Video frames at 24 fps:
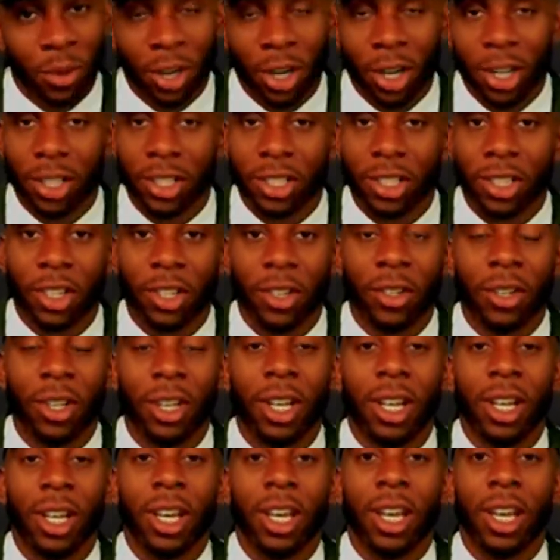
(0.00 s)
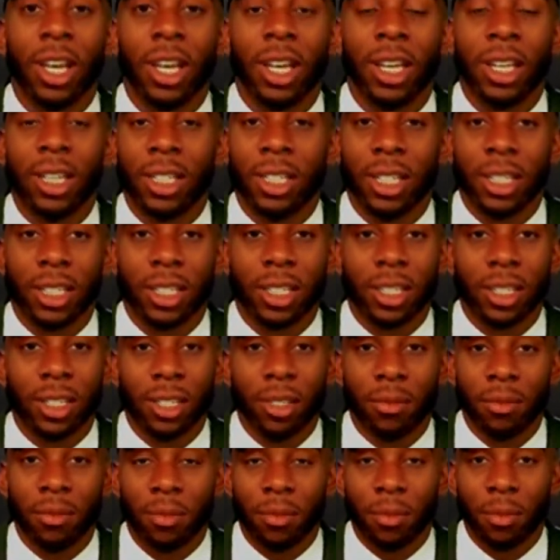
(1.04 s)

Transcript: words, so he just